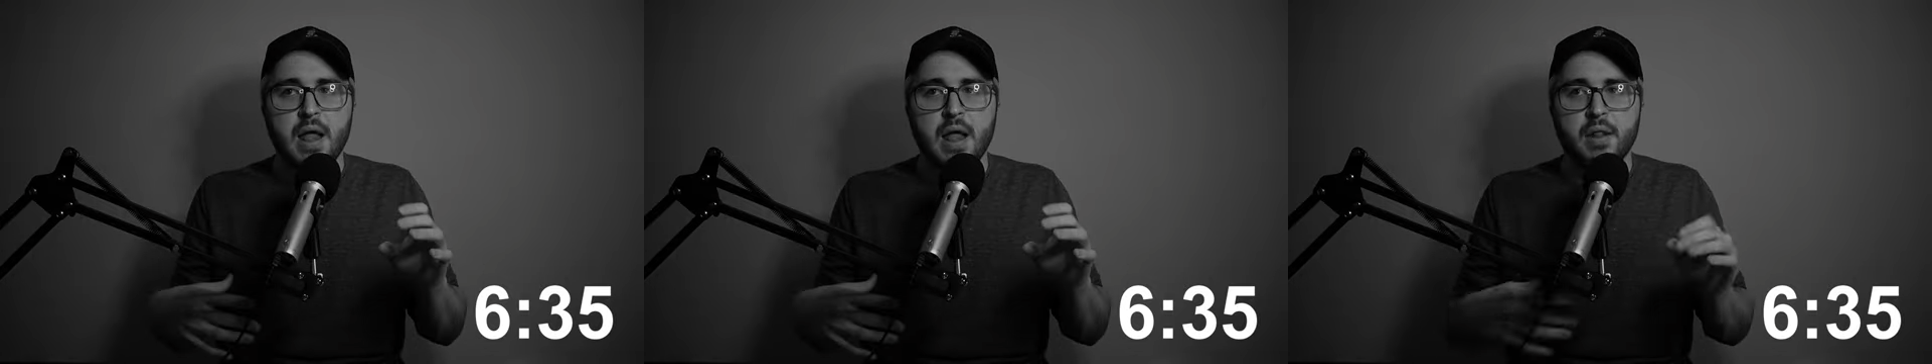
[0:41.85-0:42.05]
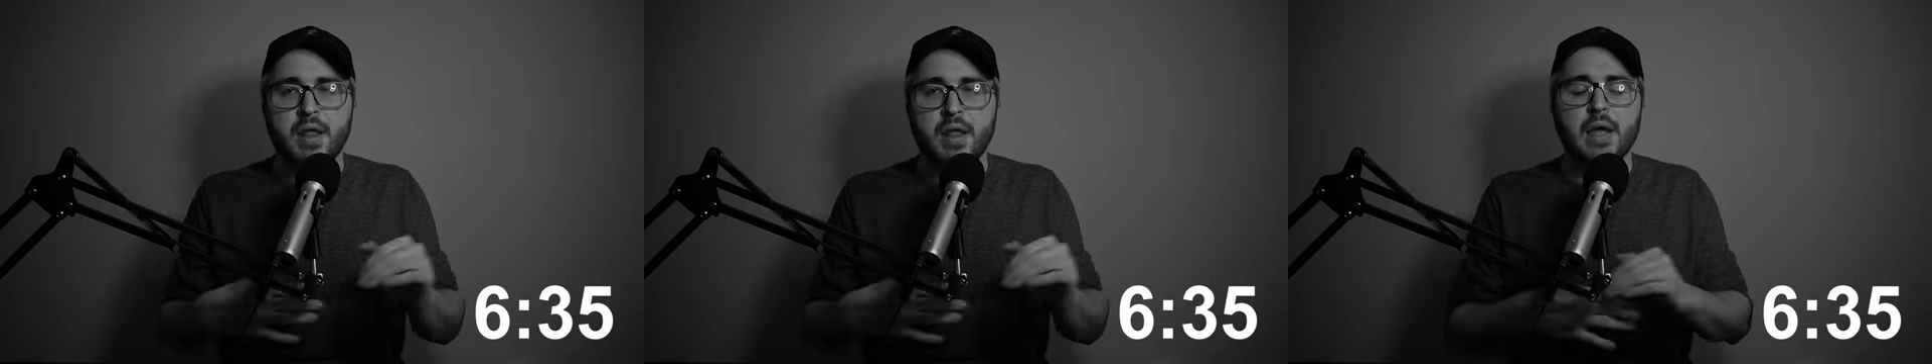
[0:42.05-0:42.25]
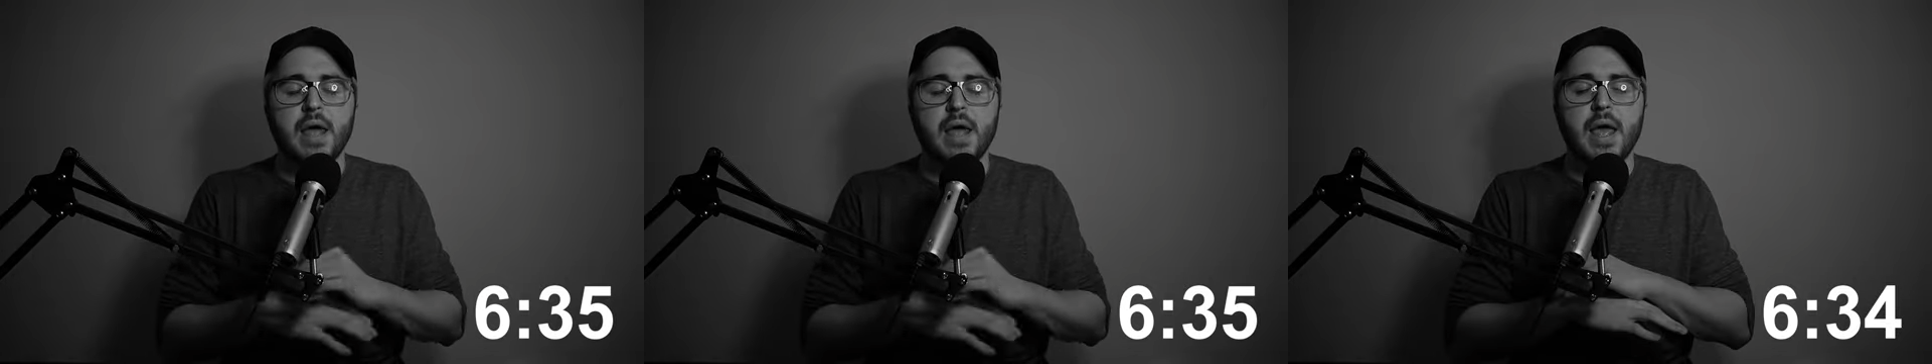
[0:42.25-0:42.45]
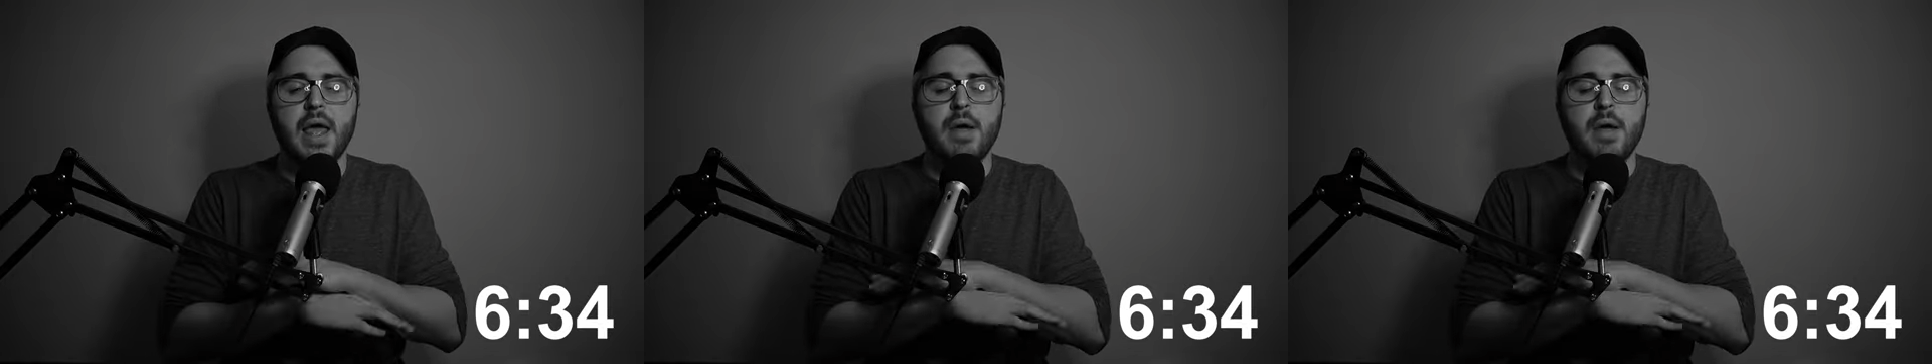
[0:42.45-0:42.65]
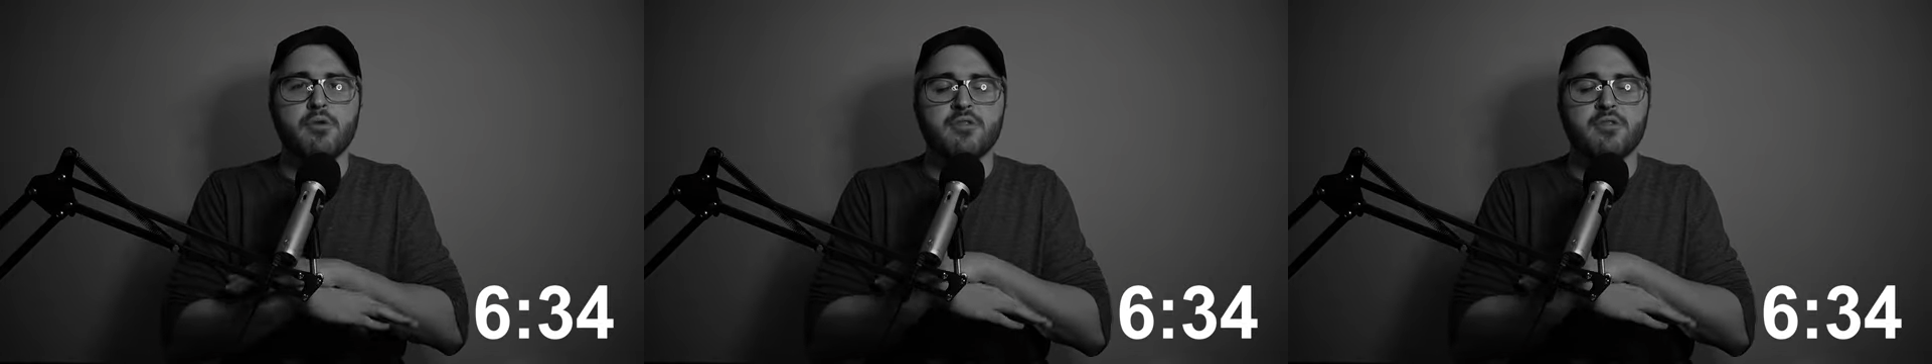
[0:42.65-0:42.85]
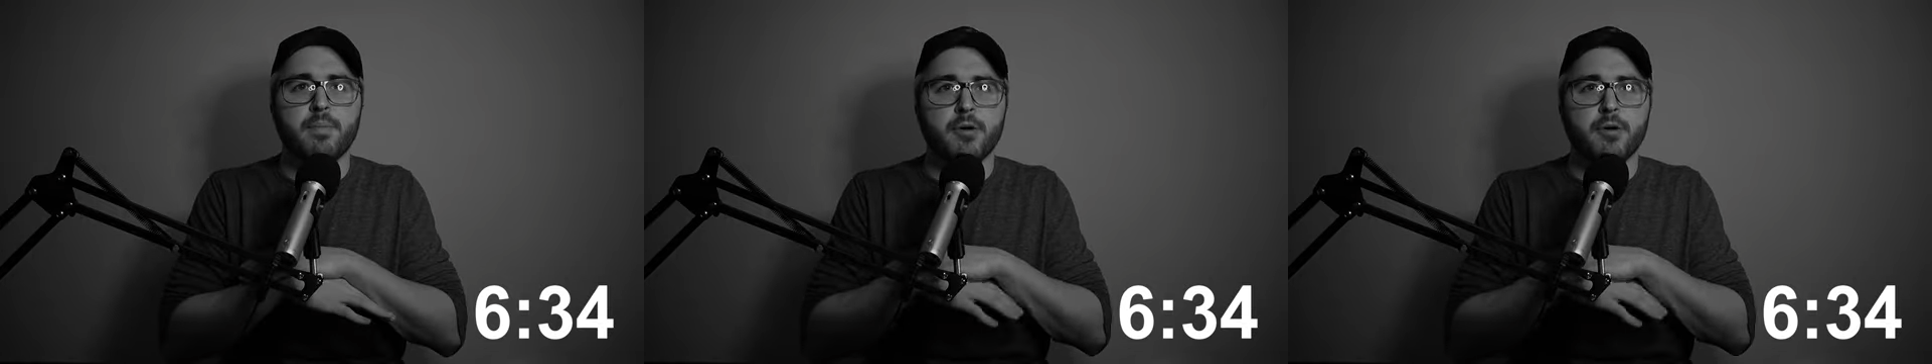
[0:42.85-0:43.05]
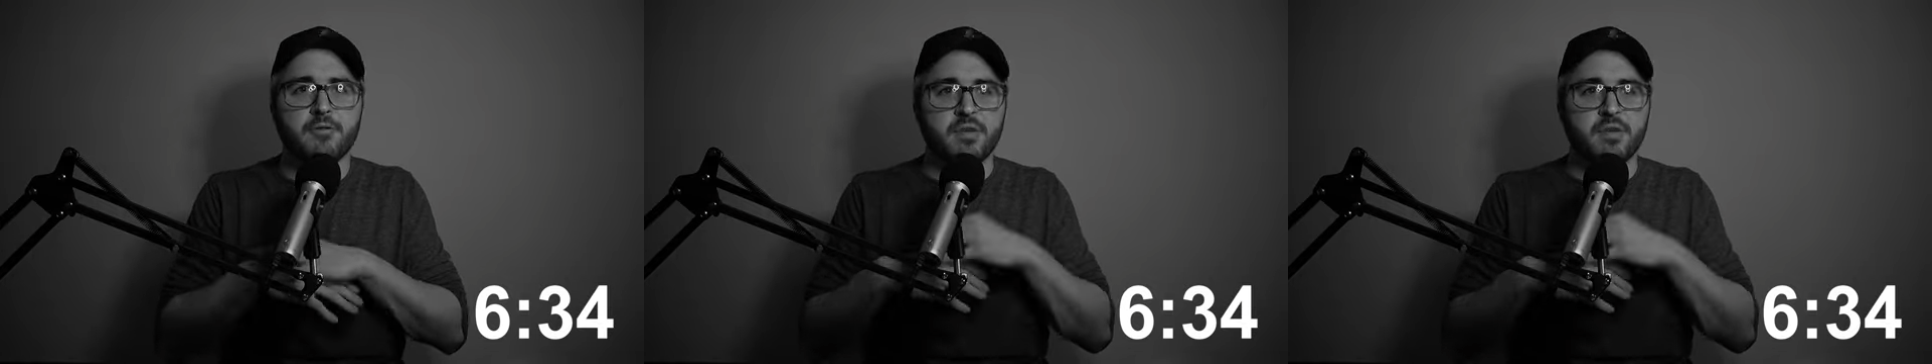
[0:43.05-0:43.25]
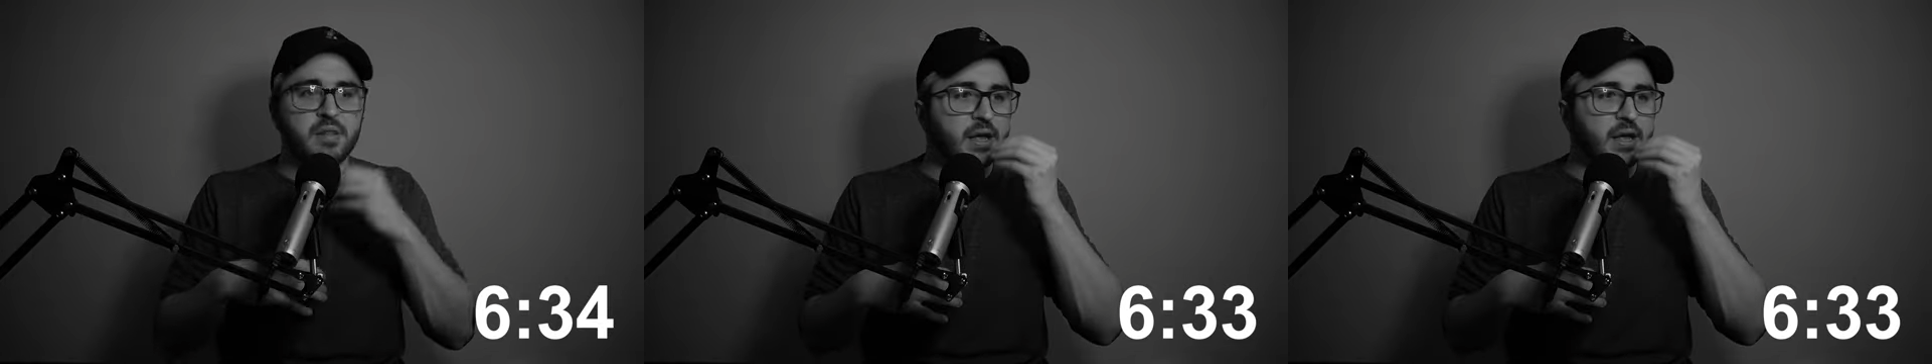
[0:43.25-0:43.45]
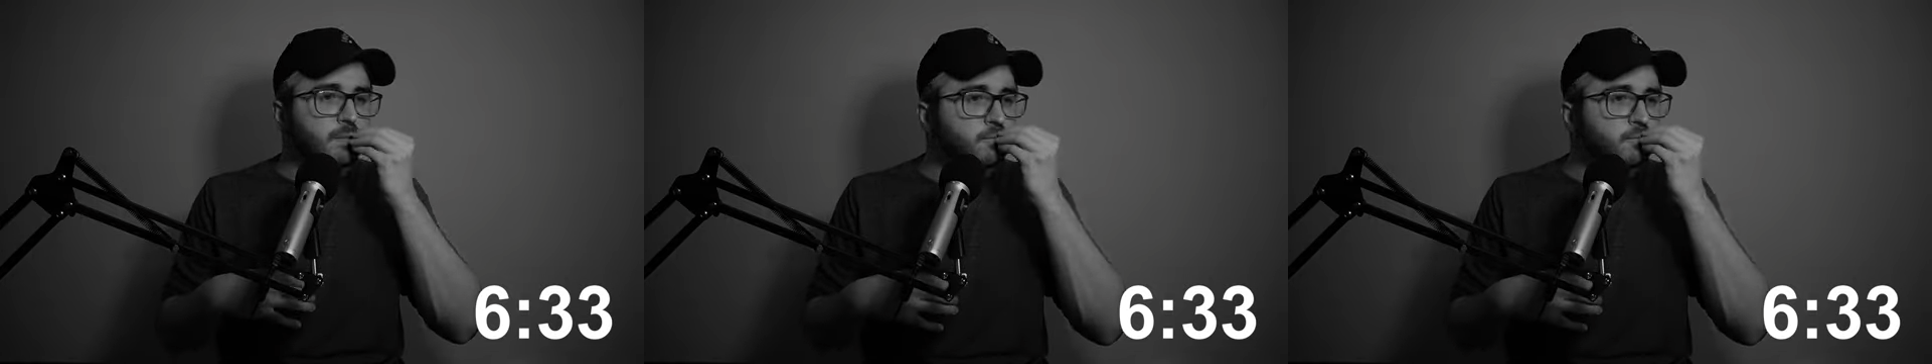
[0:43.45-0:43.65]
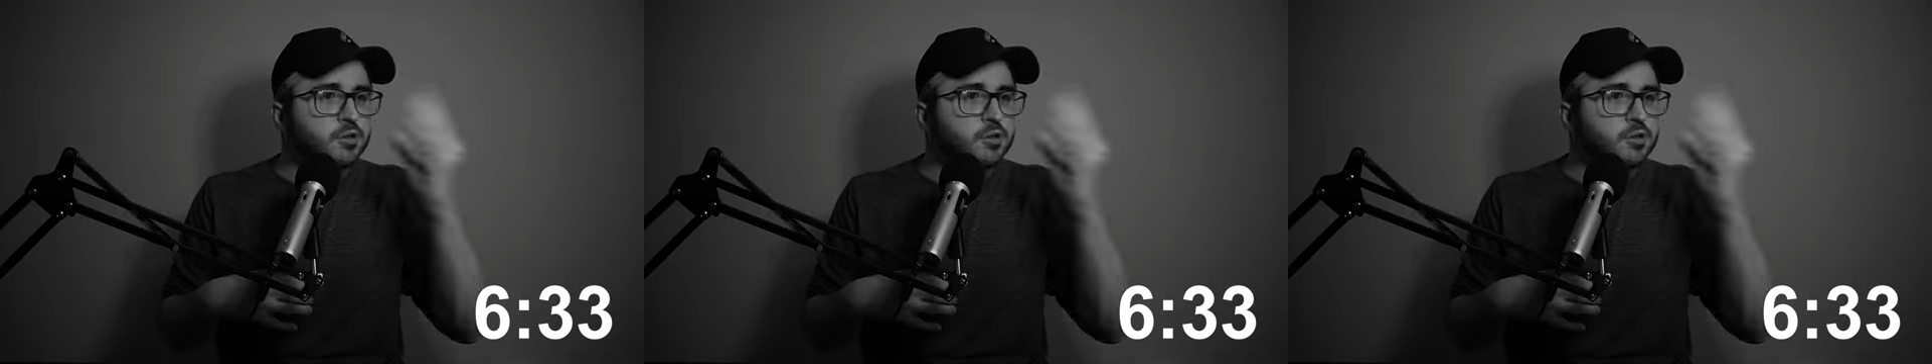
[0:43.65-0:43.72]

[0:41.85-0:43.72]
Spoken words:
Like, it was a perfect, like,